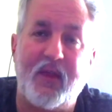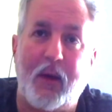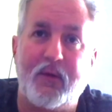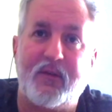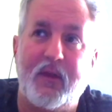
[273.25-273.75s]
and
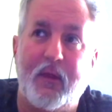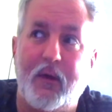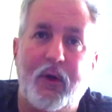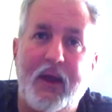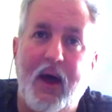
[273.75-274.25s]
that was in the
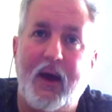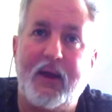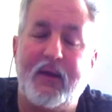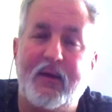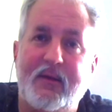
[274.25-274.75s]
early
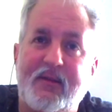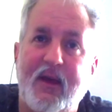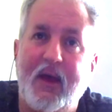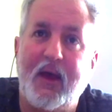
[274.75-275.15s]
90s.